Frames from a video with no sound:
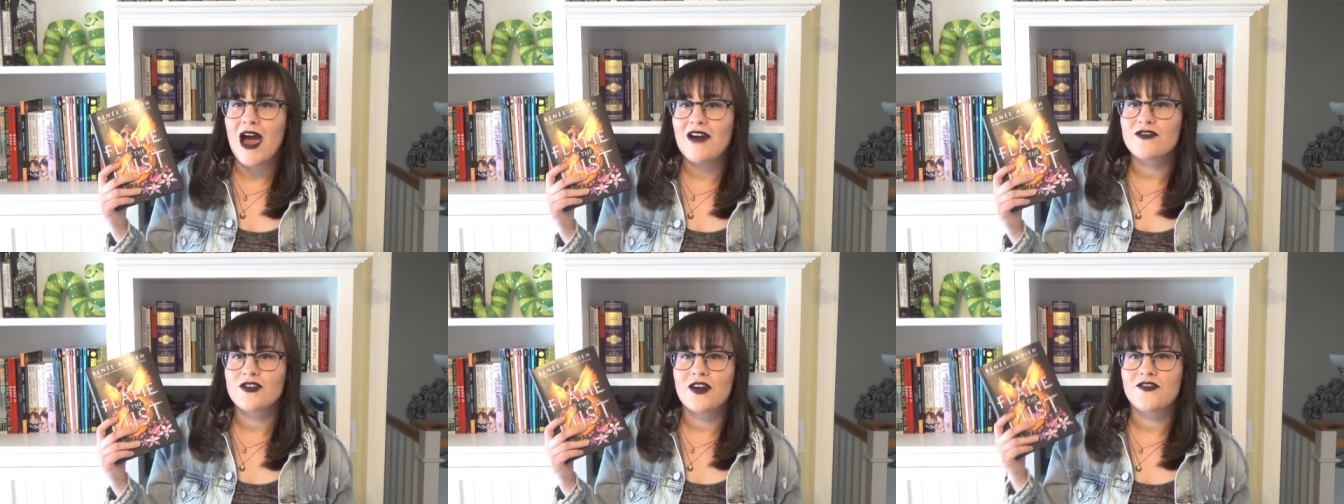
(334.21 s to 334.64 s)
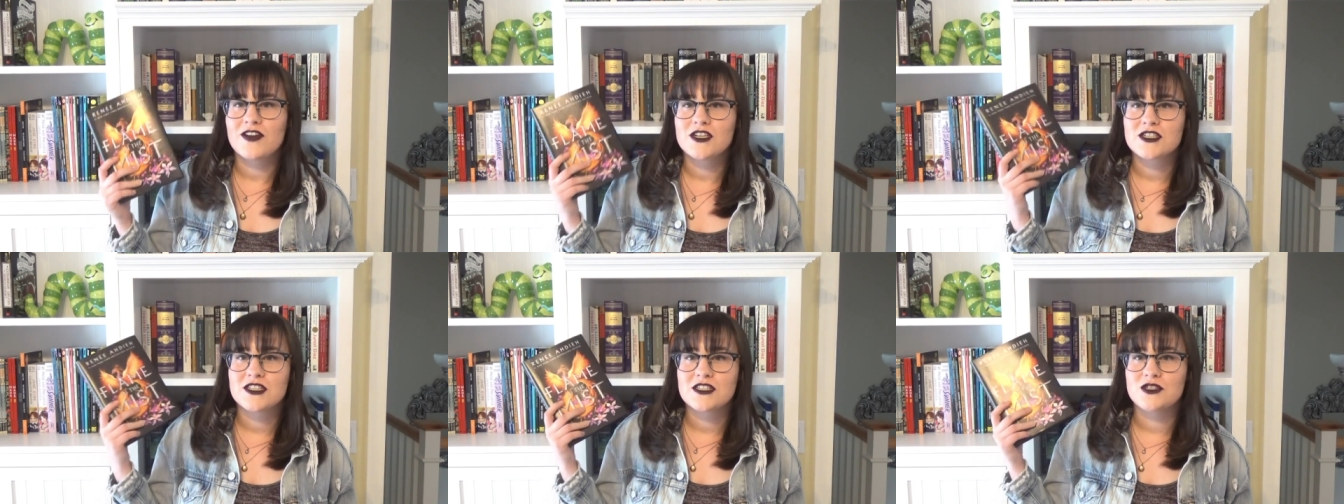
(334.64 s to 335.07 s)
After I
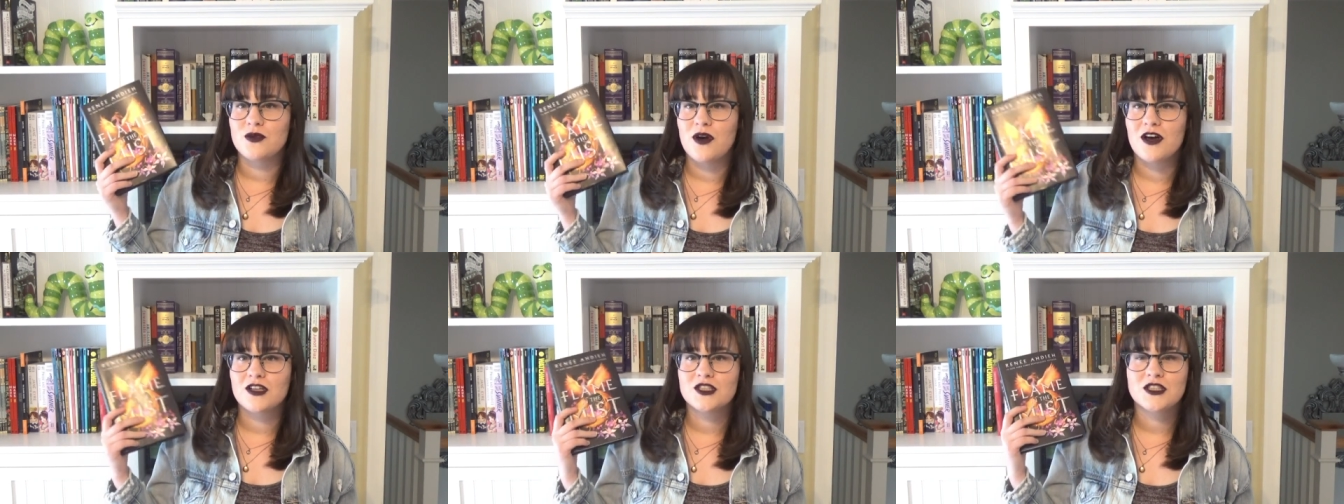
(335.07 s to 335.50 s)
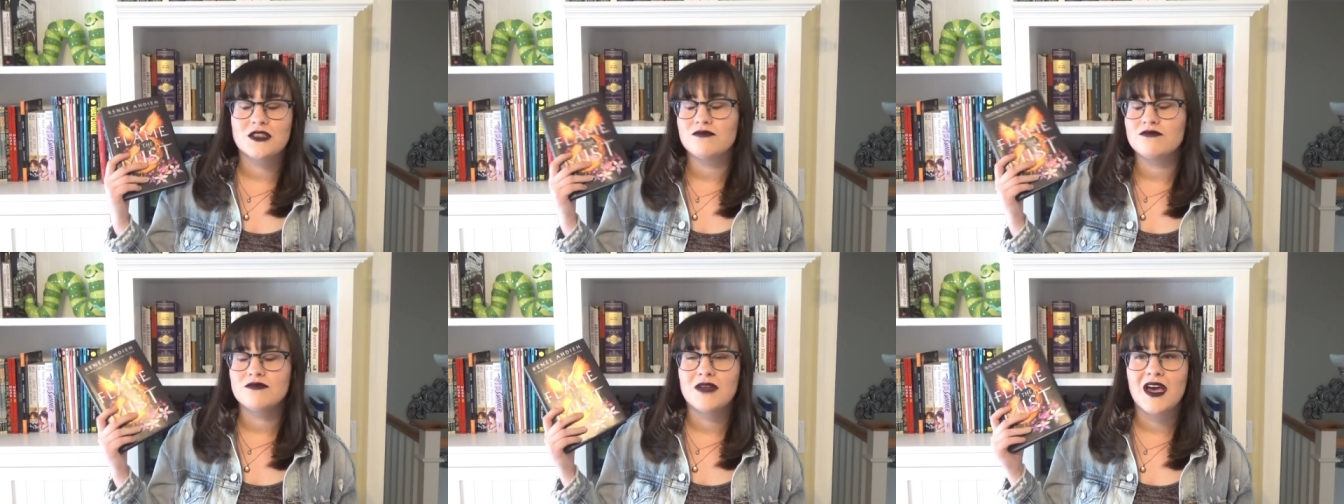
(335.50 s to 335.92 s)
finished this duology,
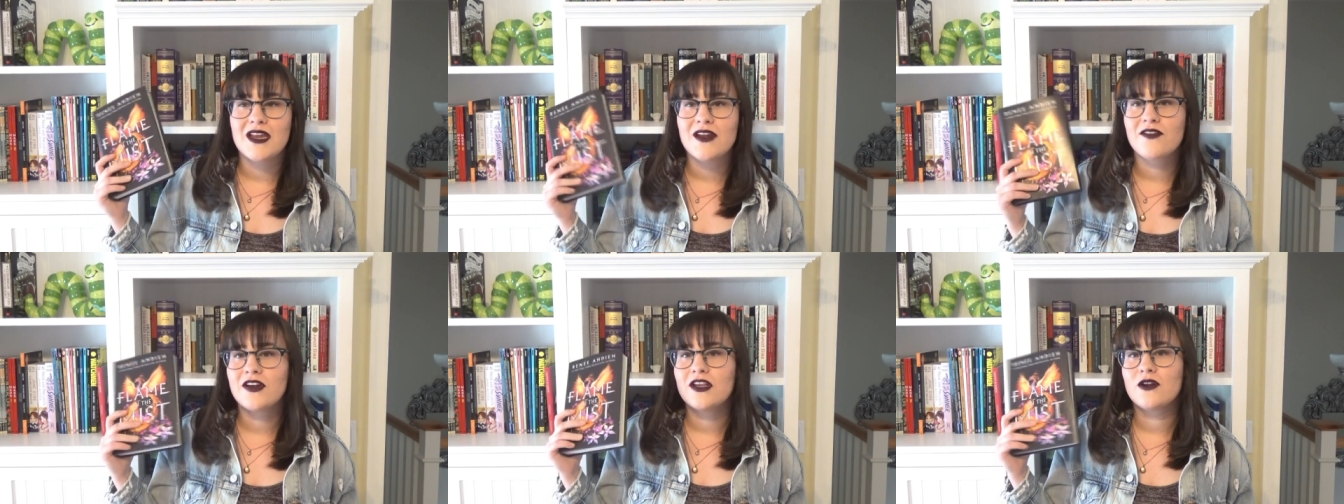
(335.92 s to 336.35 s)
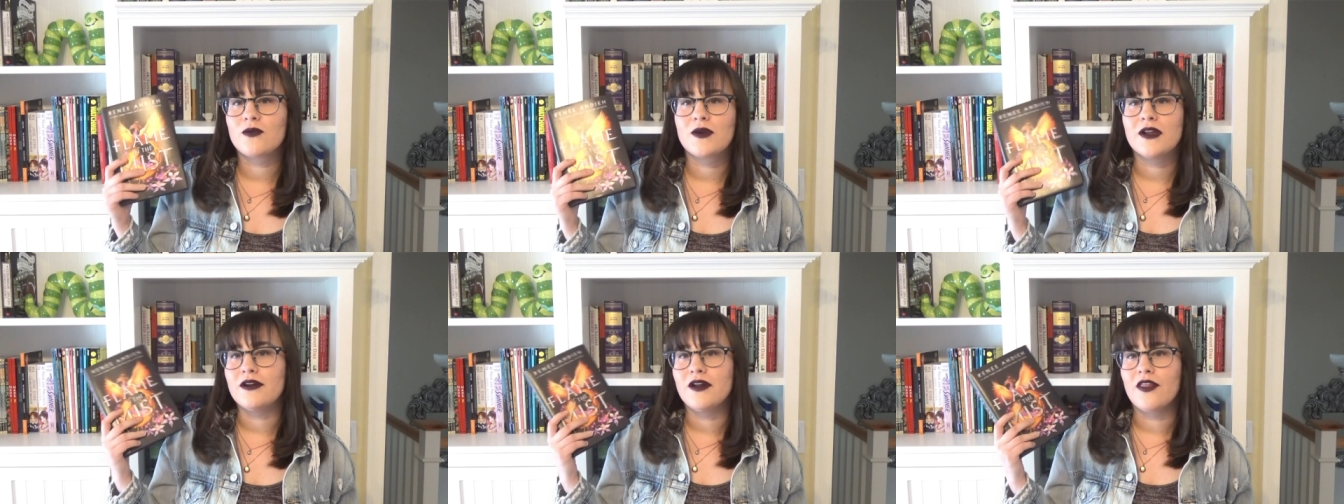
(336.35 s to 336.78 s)
I never need to
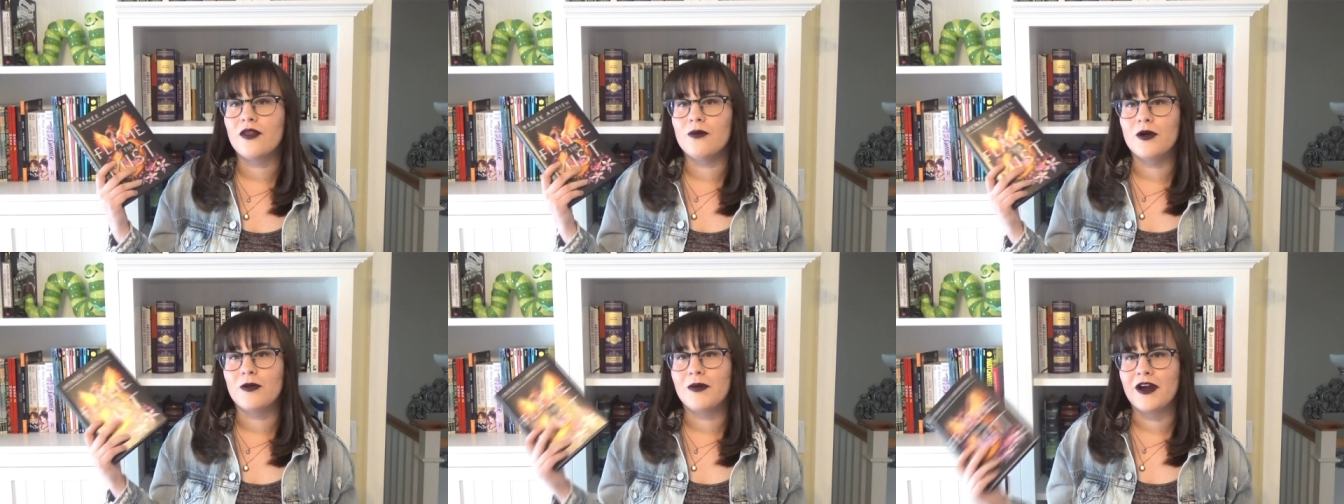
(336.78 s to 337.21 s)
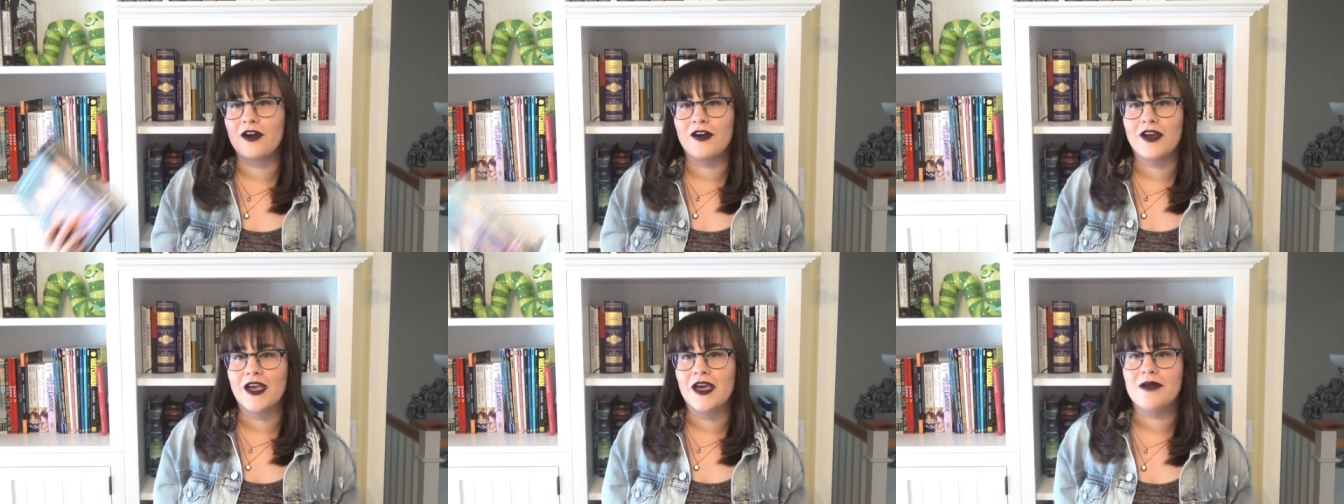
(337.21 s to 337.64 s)
read another book by
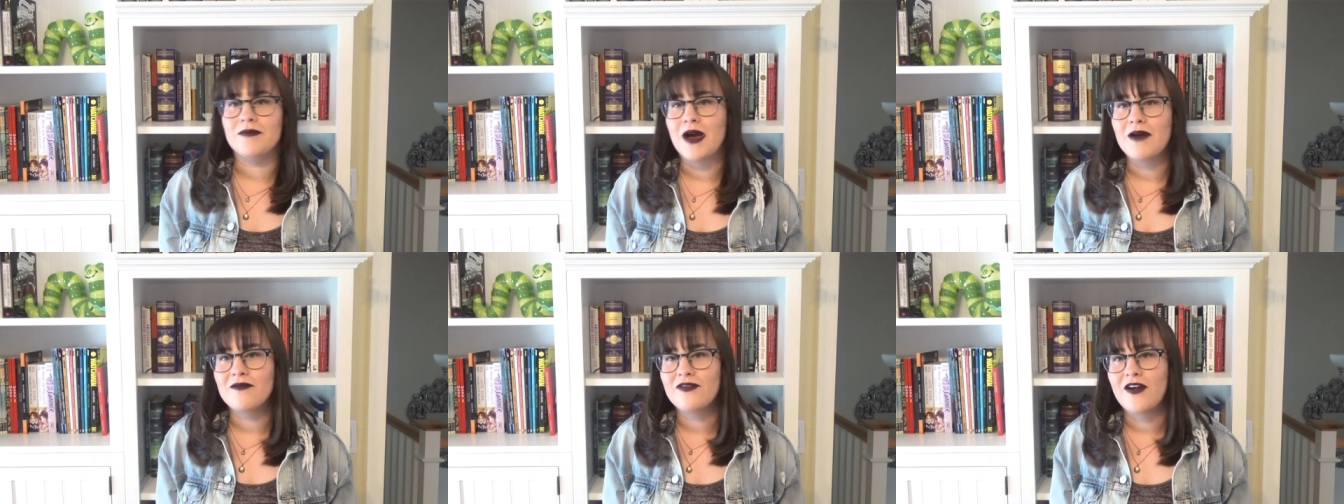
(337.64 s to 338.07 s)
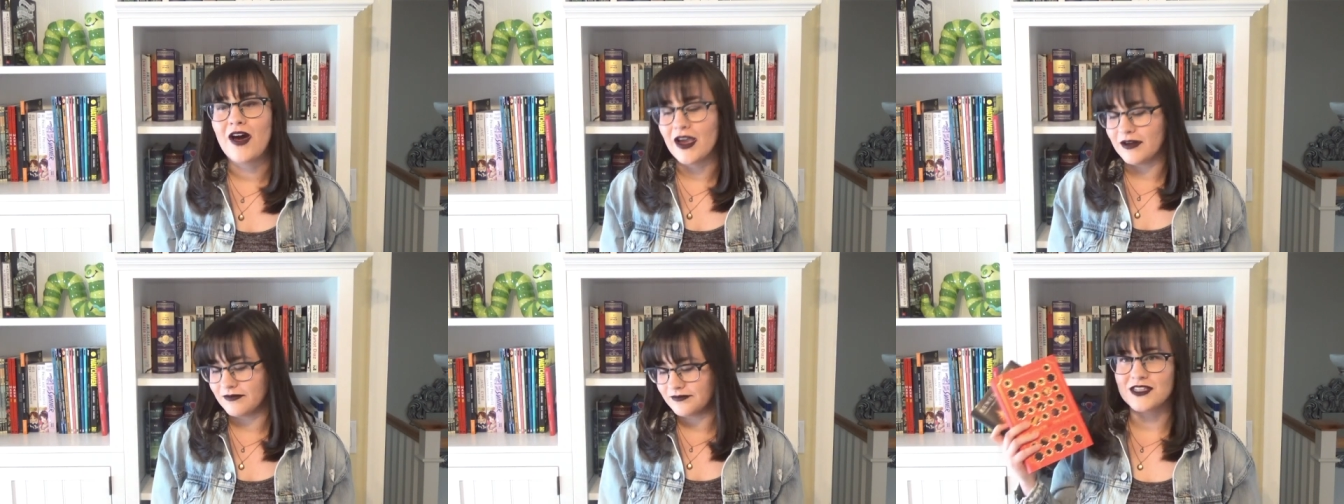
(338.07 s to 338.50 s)
her again. I'm
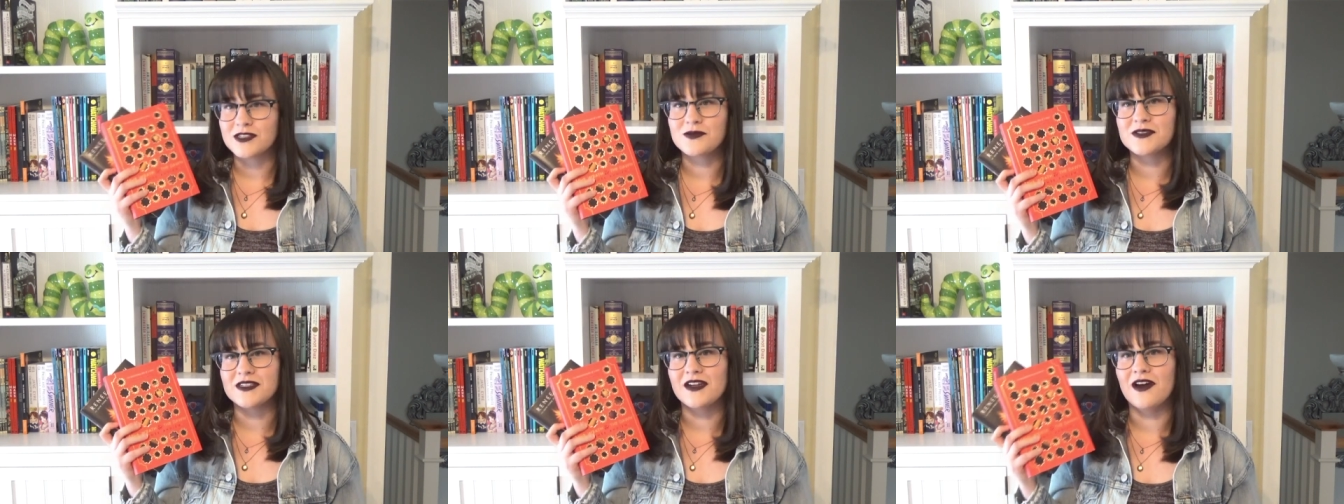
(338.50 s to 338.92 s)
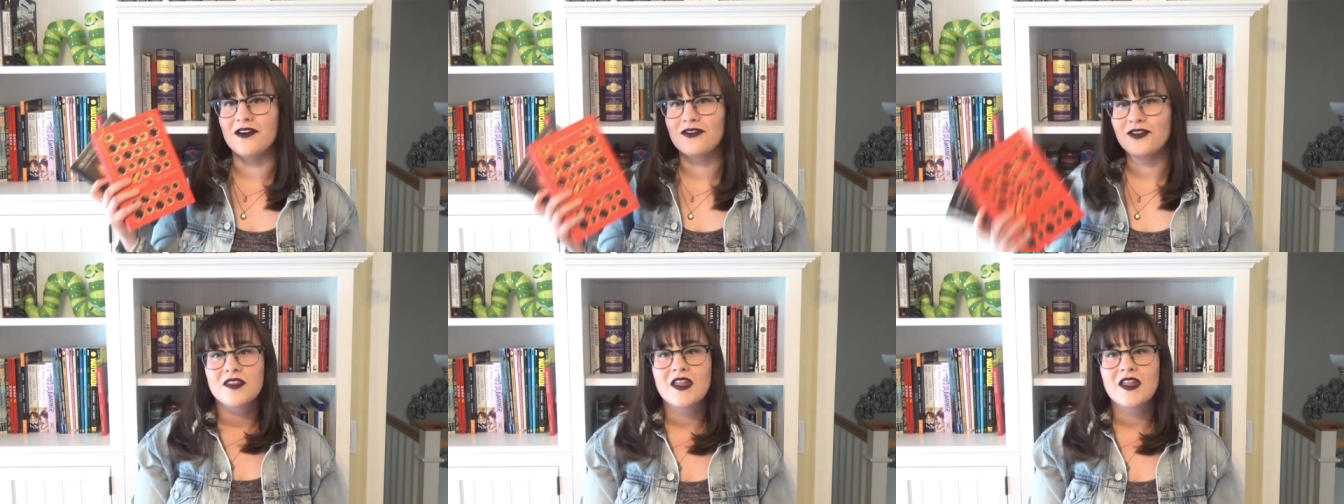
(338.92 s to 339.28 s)
fine. This was enough.